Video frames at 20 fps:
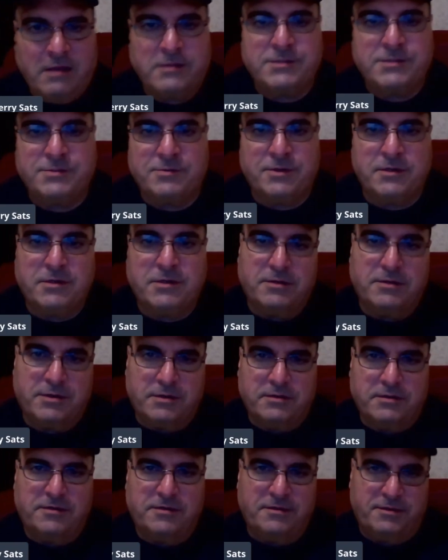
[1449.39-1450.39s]
enjoy
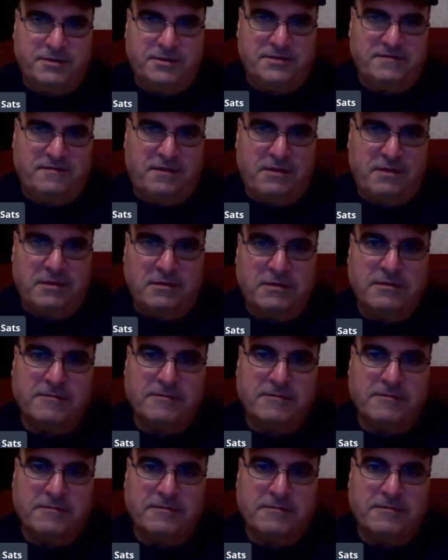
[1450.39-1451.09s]
cooking. Cooking's fun.